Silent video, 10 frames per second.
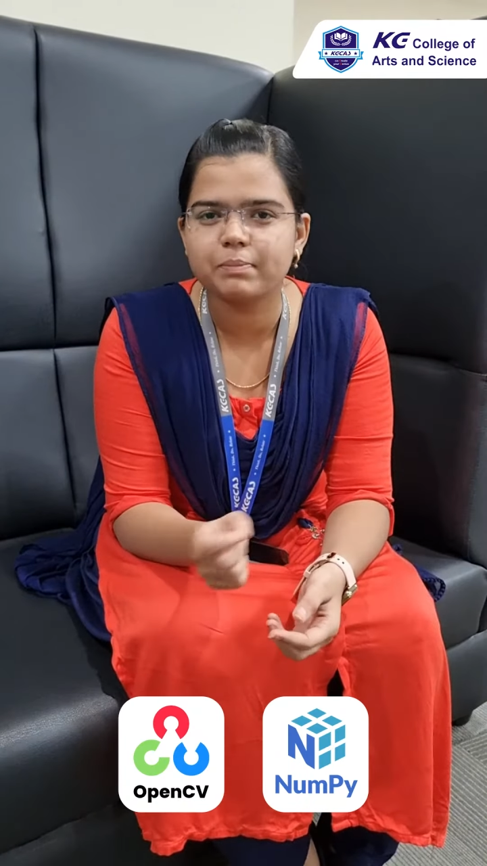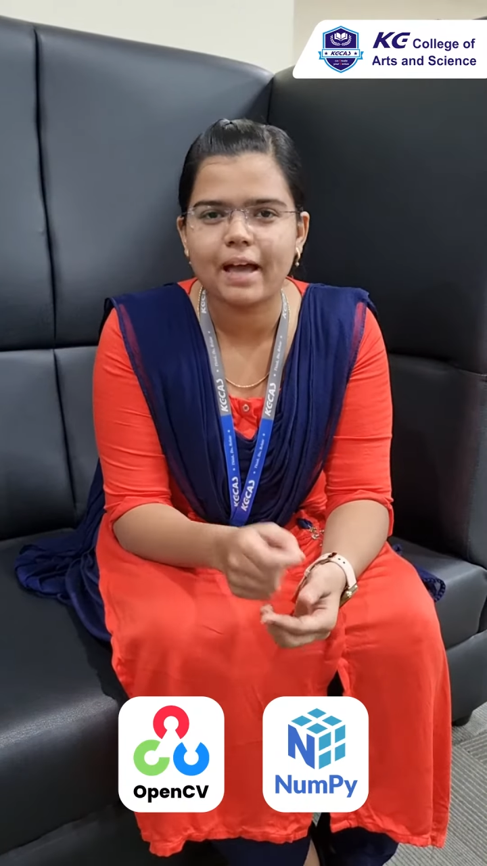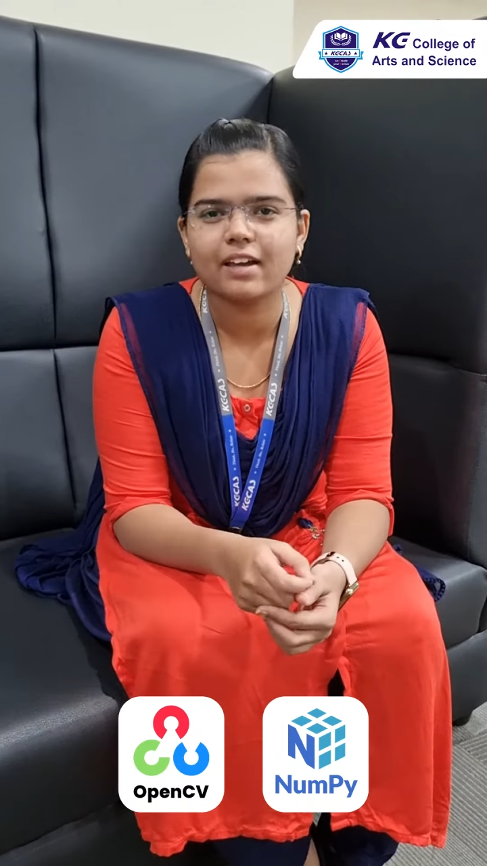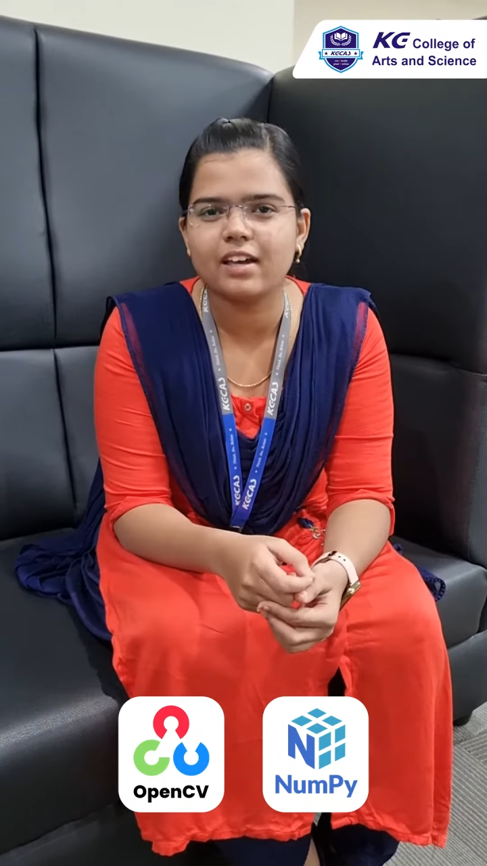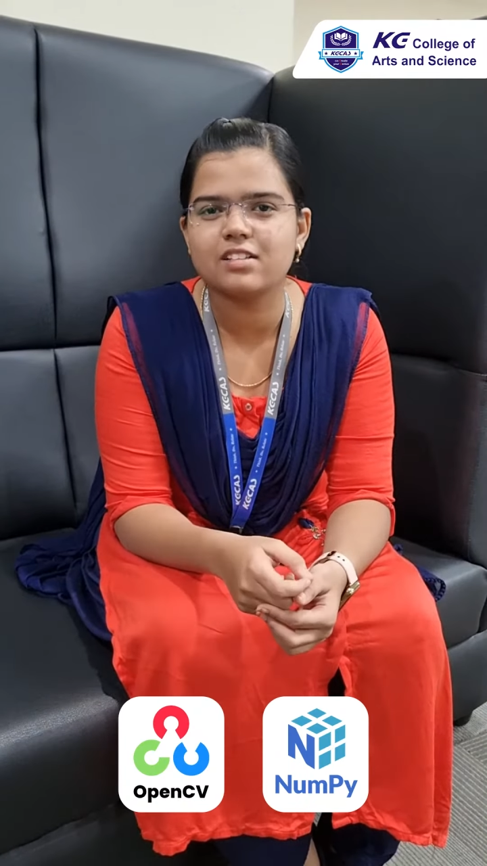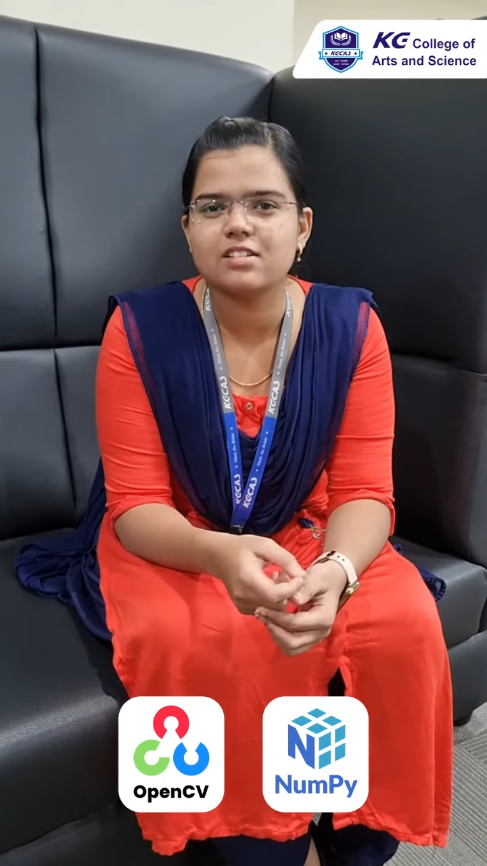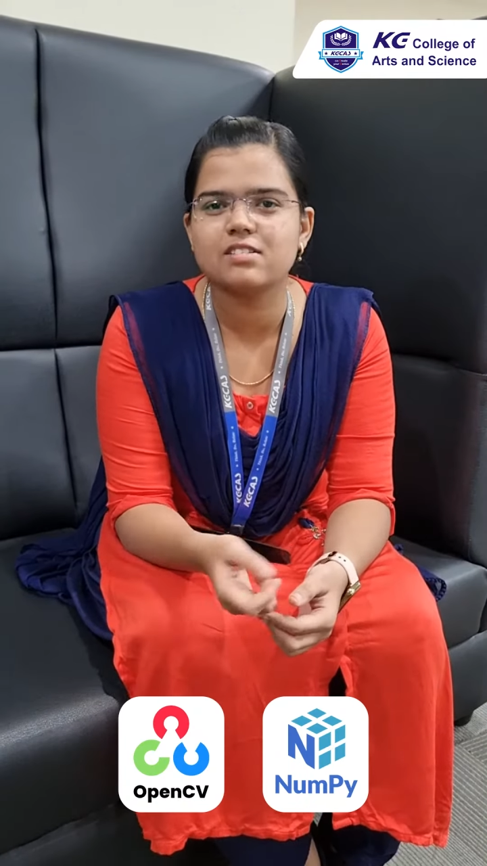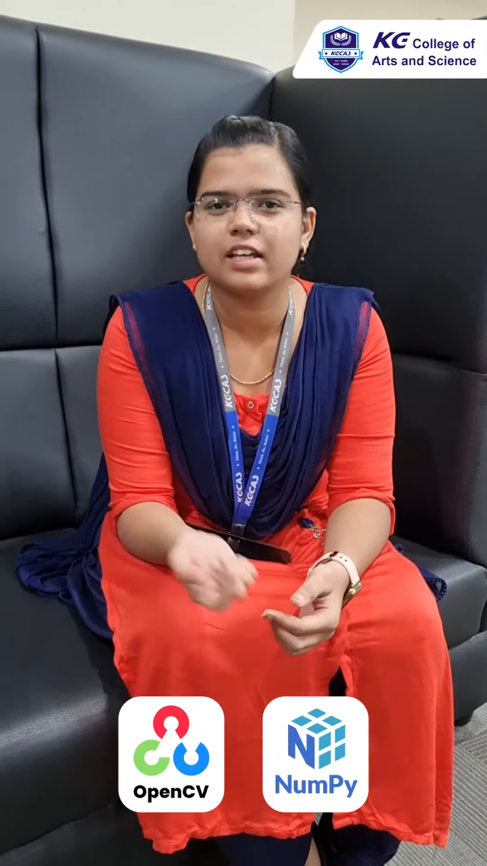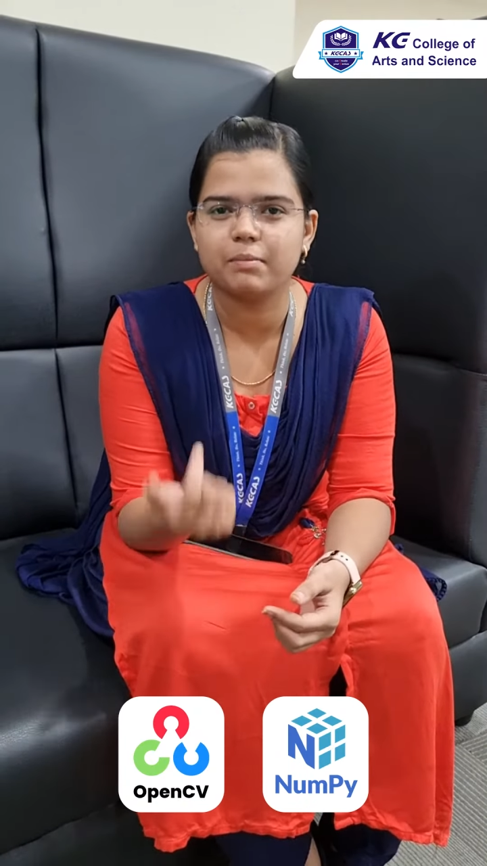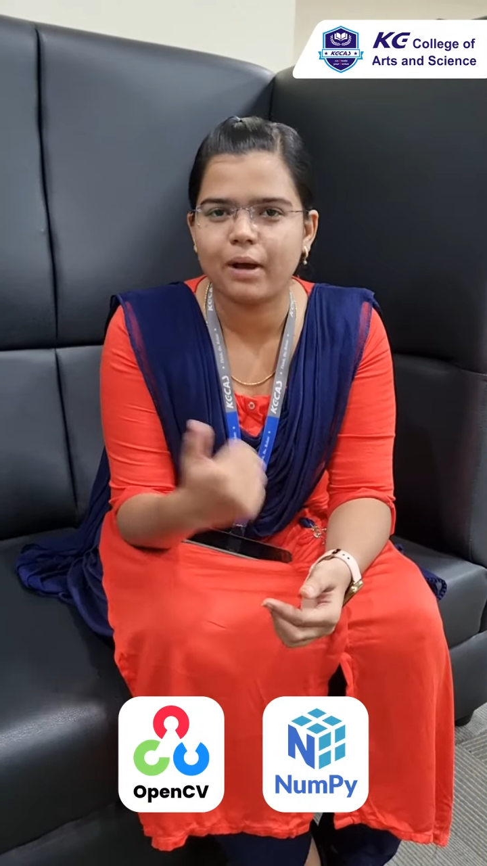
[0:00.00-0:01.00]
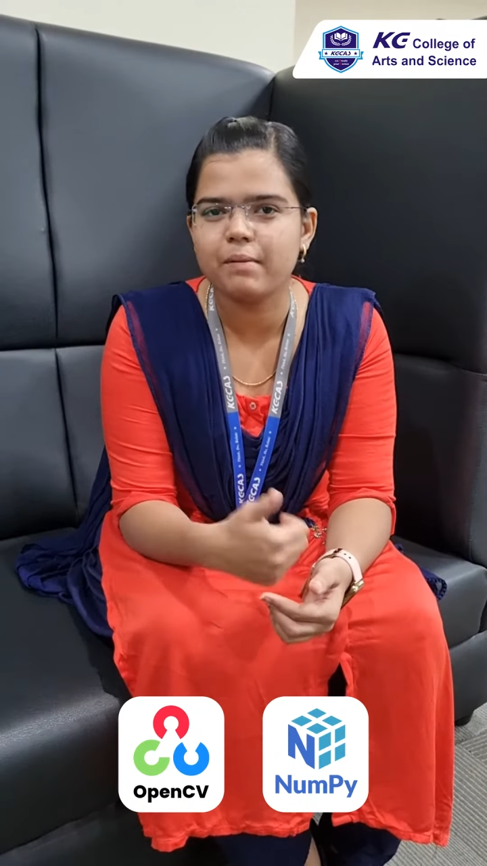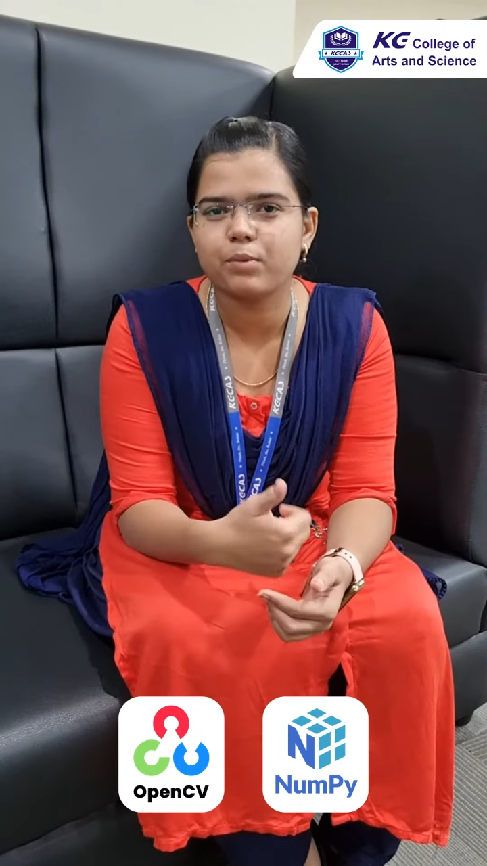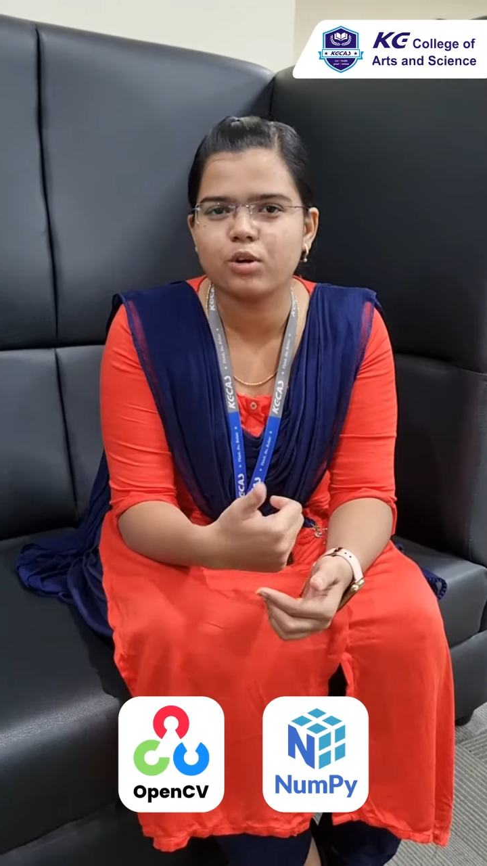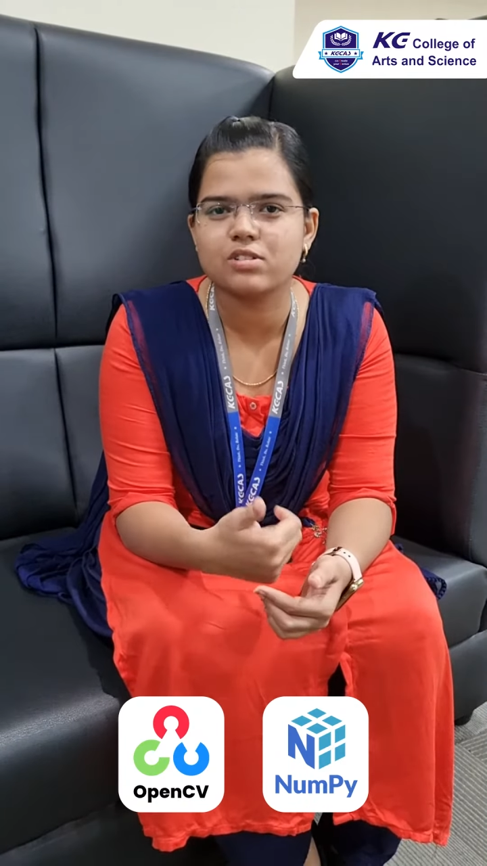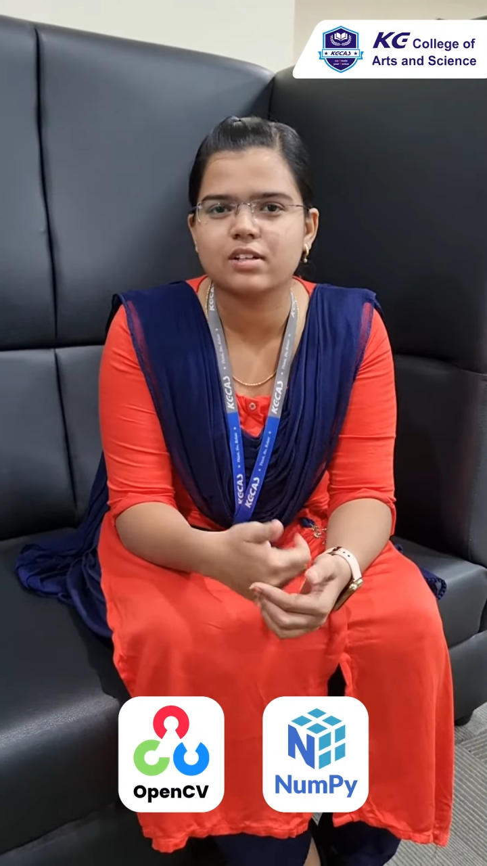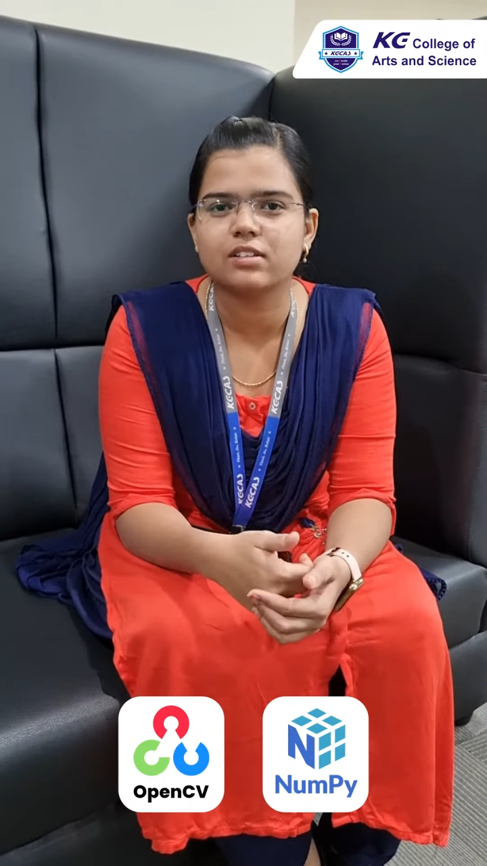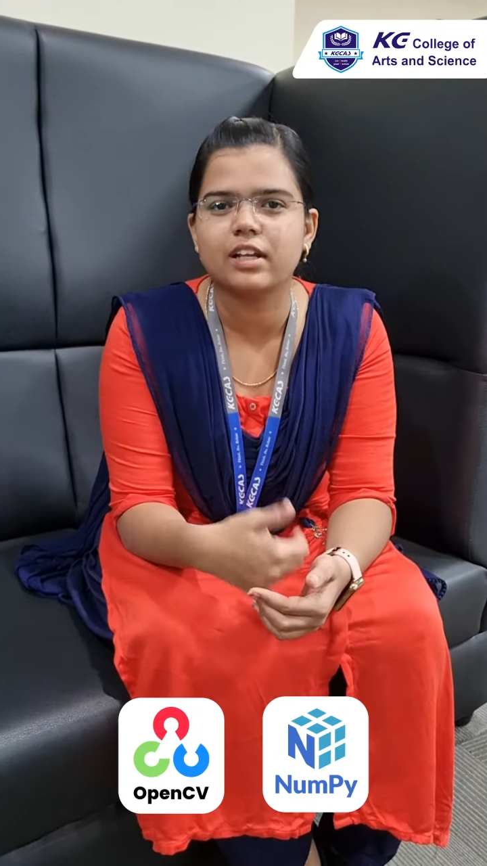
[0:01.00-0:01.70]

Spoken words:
packages in my project.